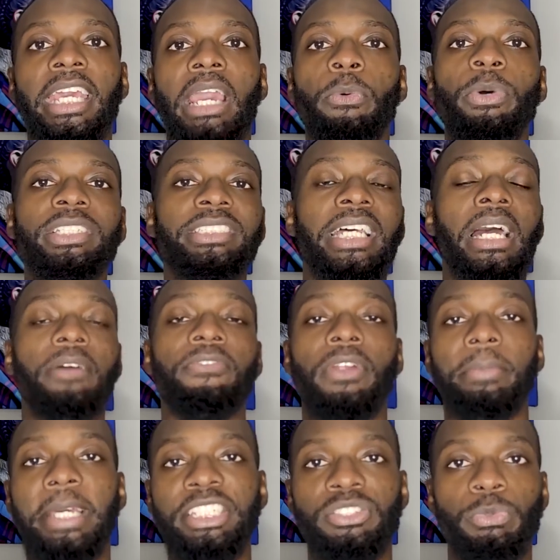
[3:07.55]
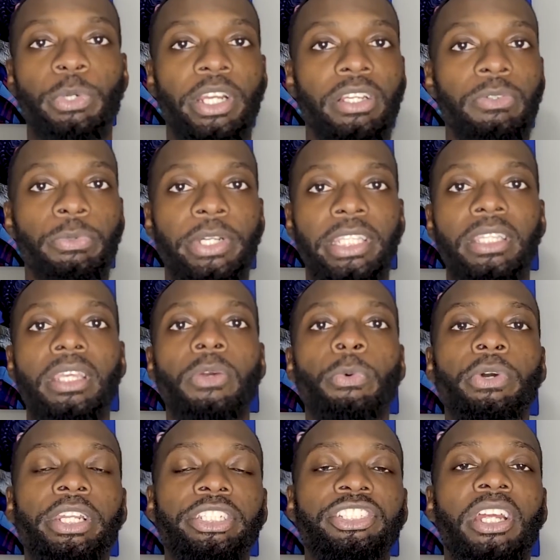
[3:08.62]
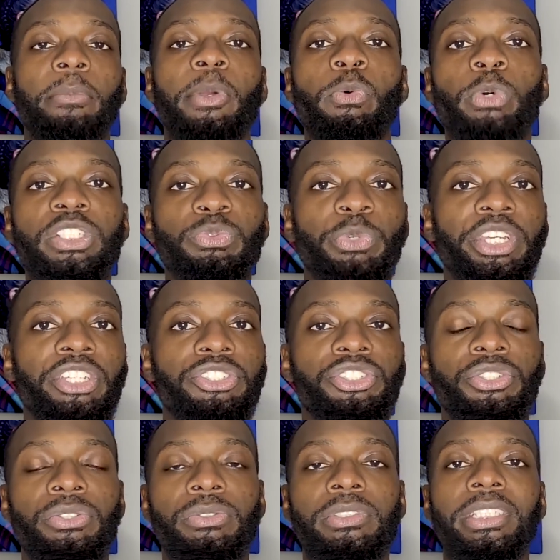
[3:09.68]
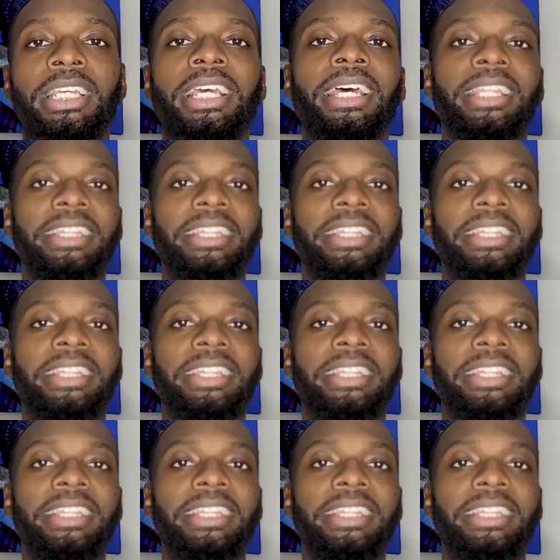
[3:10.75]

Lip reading: and what time frame that you're working with will determine which one you choose.